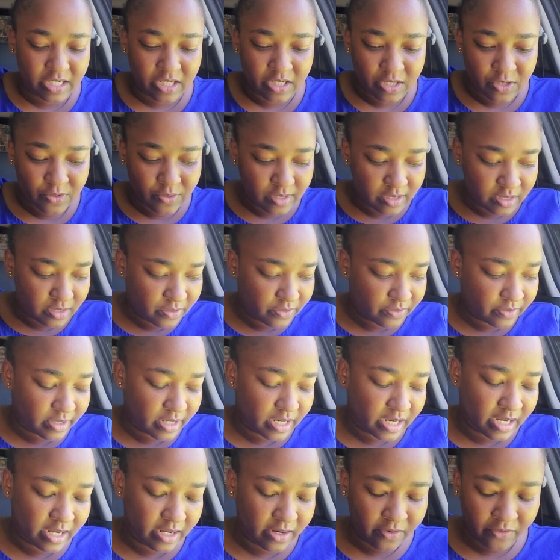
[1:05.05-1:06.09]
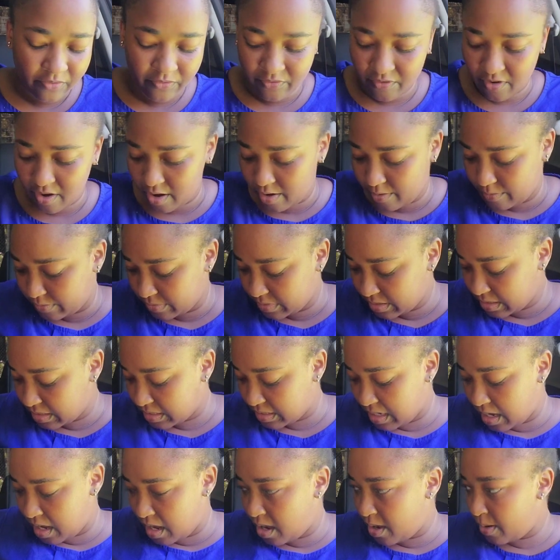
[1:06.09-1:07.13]
just want to read from
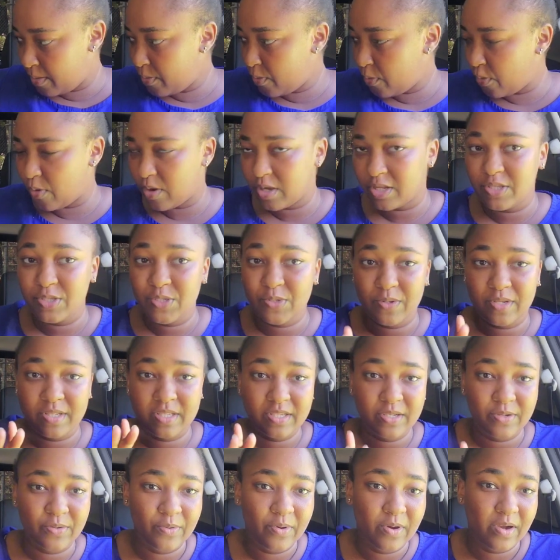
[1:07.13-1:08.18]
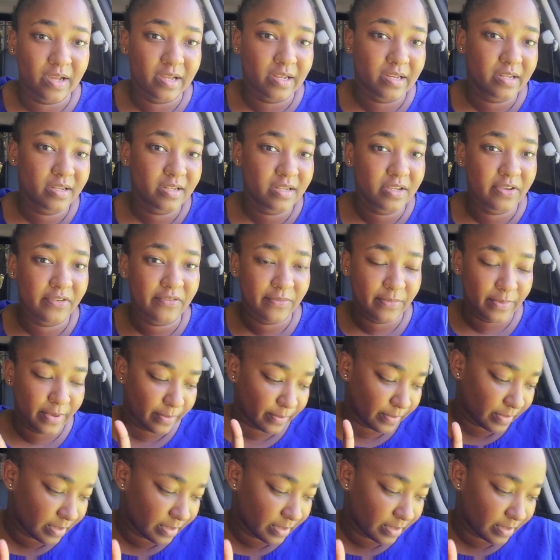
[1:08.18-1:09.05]
Psalm 121. Give me a